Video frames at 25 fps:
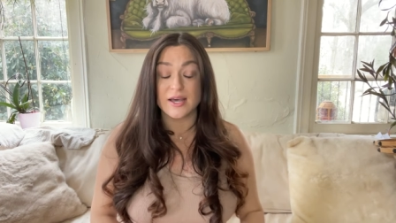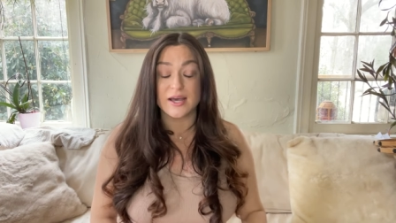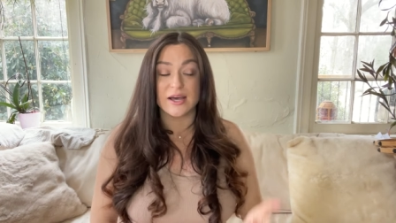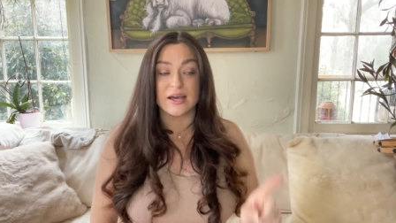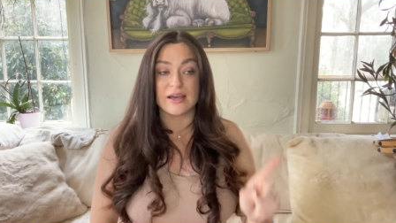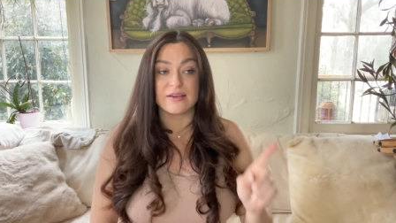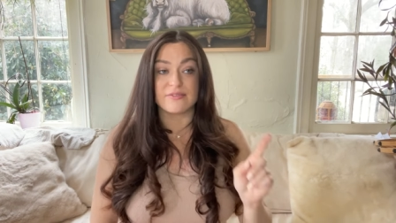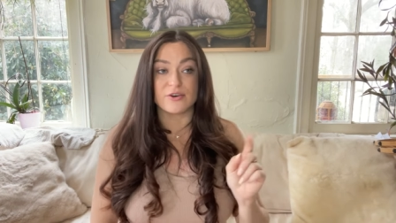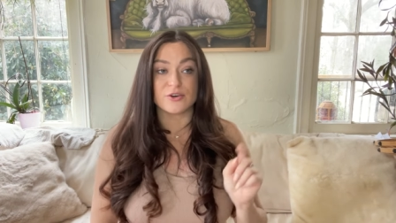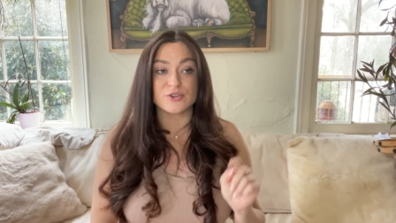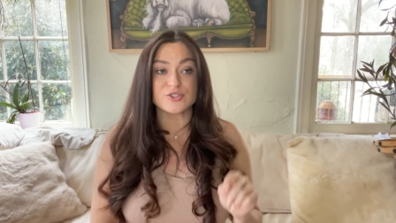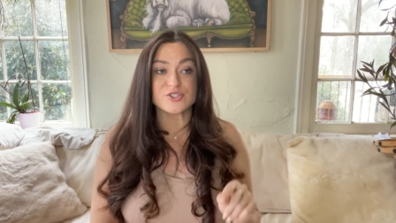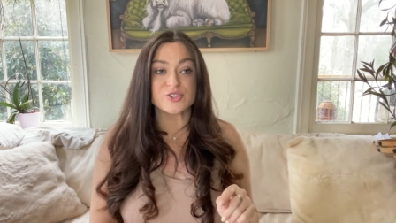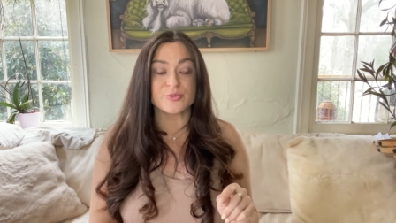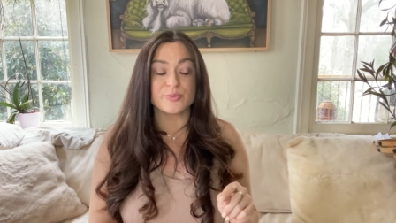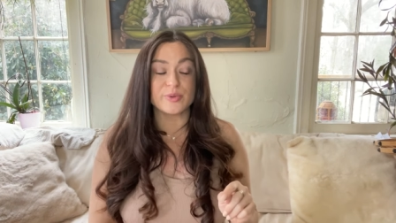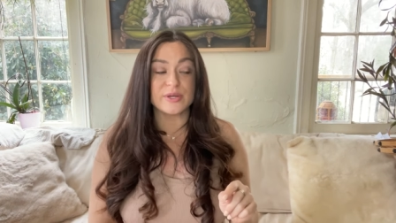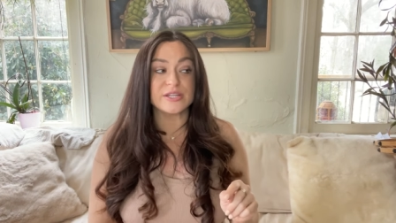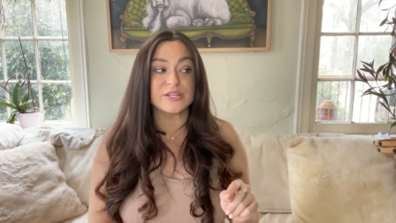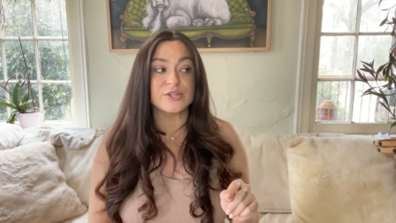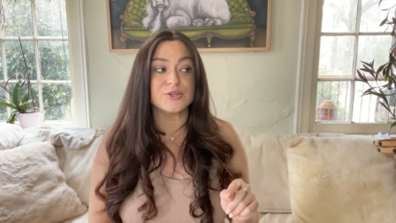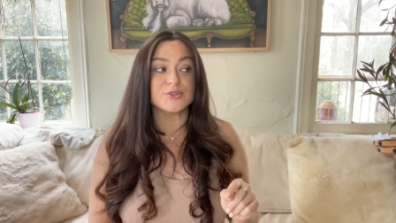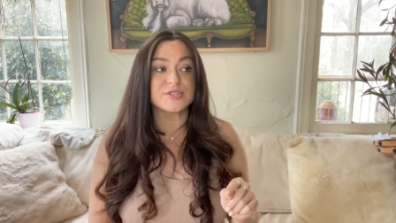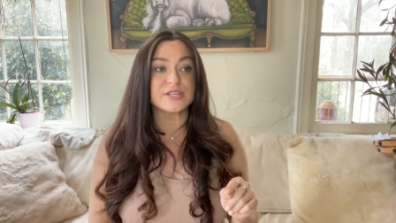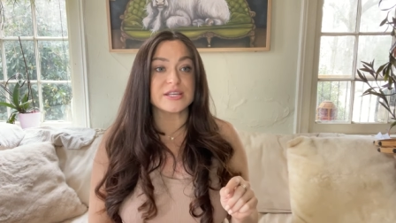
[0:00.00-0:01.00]
I've also been
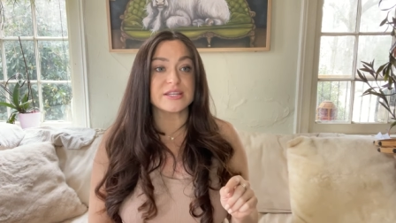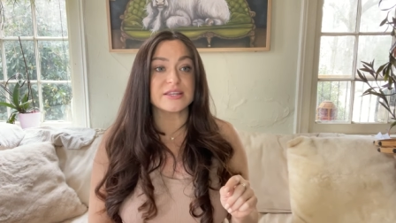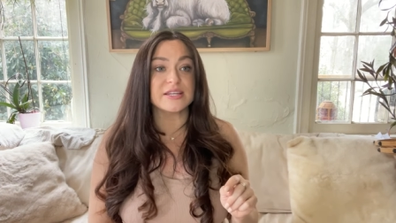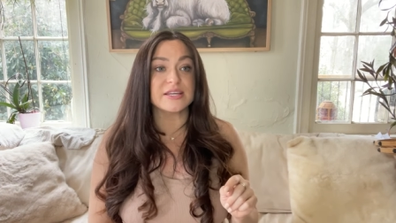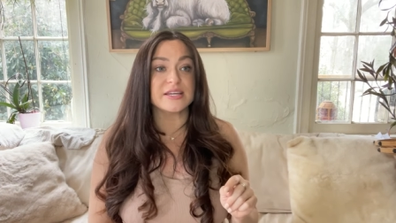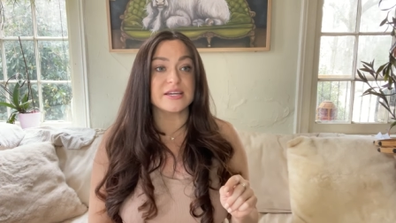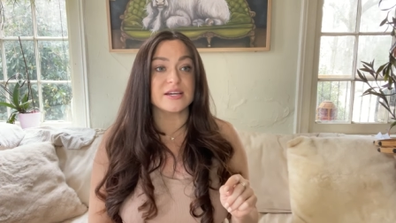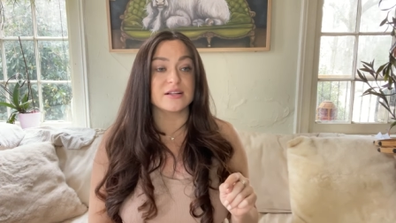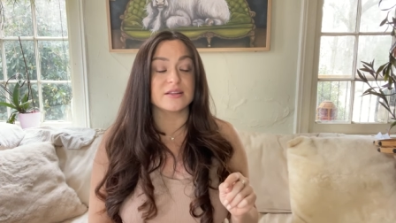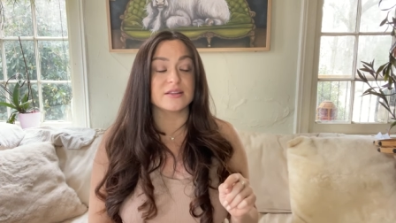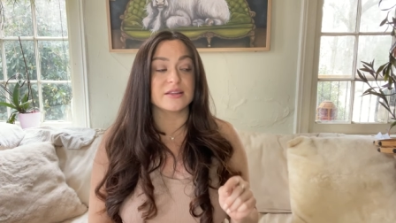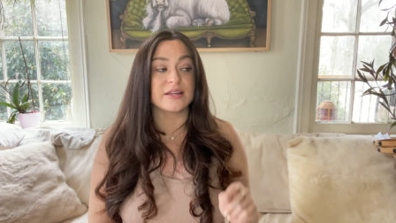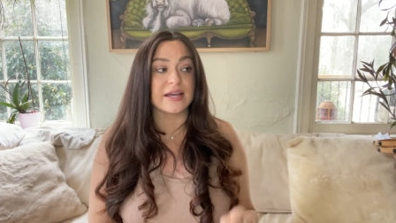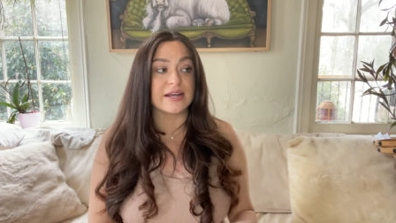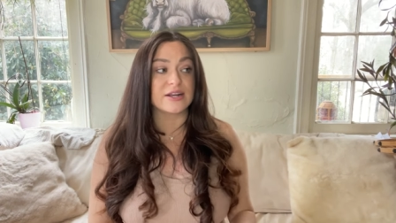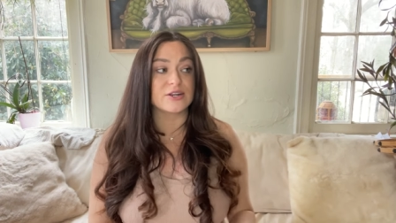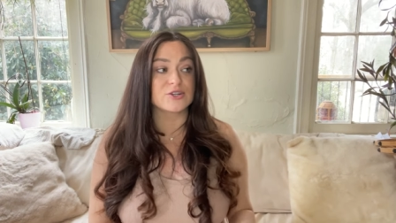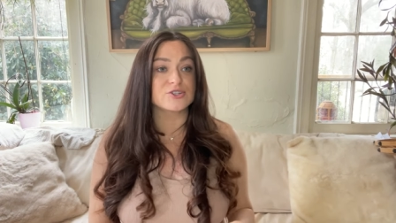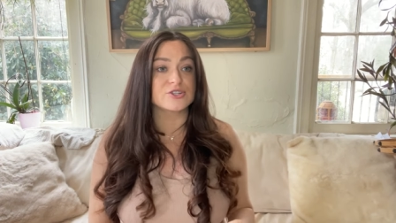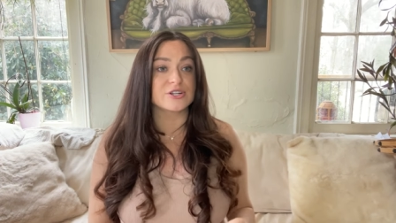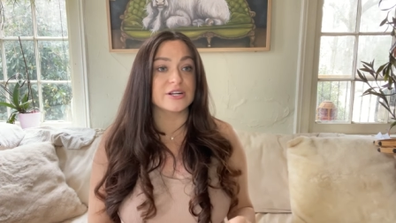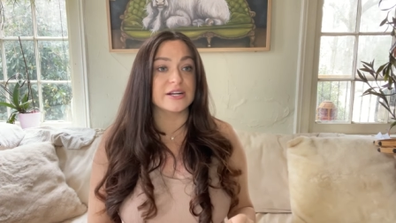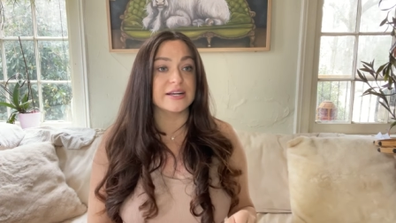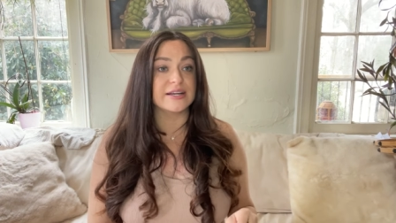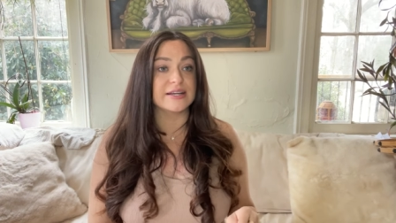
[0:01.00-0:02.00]
using the
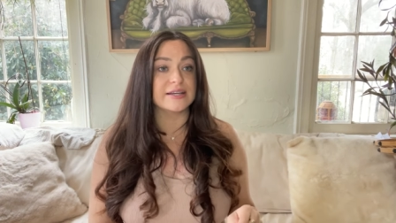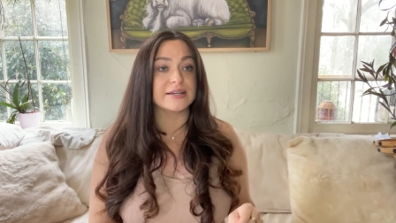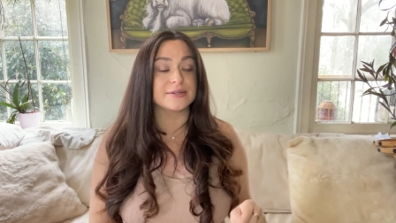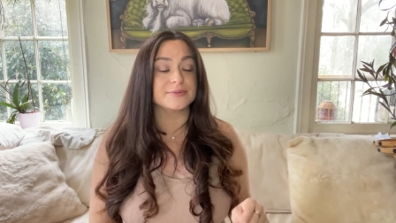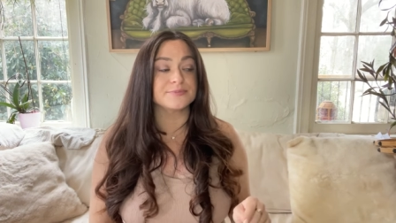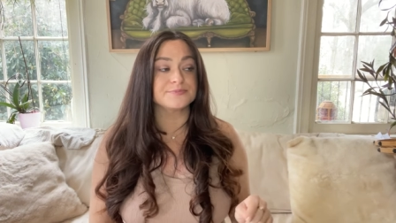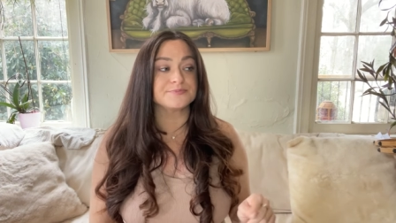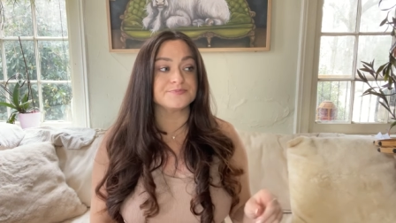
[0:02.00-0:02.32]
electric